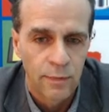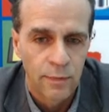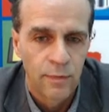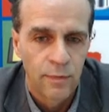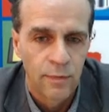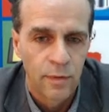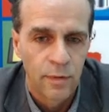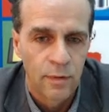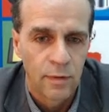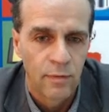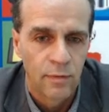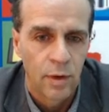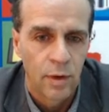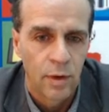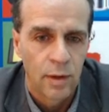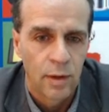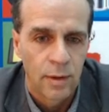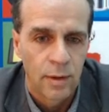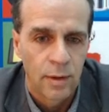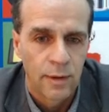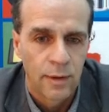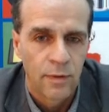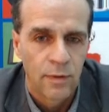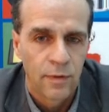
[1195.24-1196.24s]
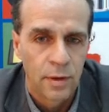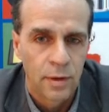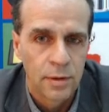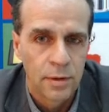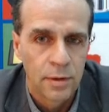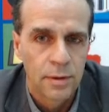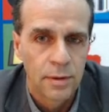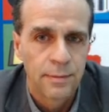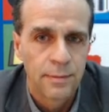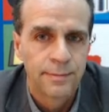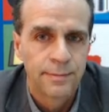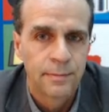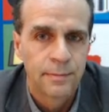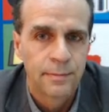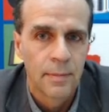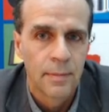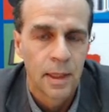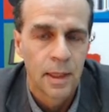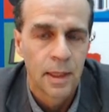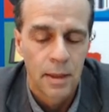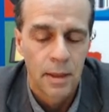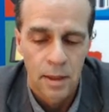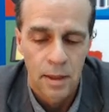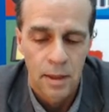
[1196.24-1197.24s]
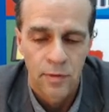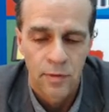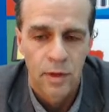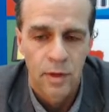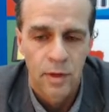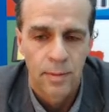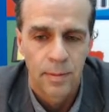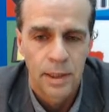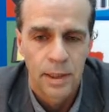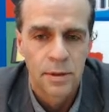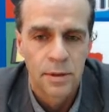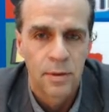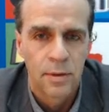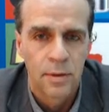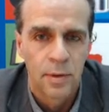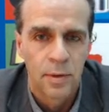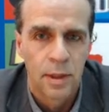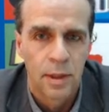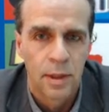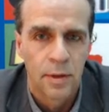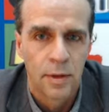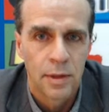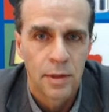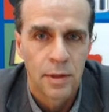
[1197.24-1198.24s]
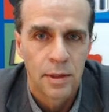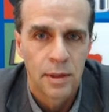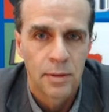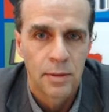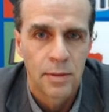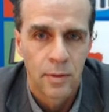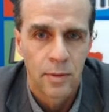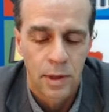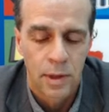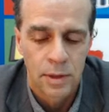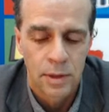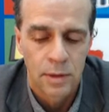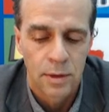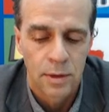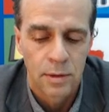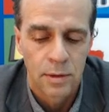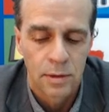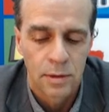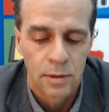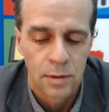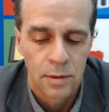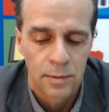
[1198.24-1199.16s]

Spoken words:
of all our efforts. Thank you very much, and we'll now take some questions.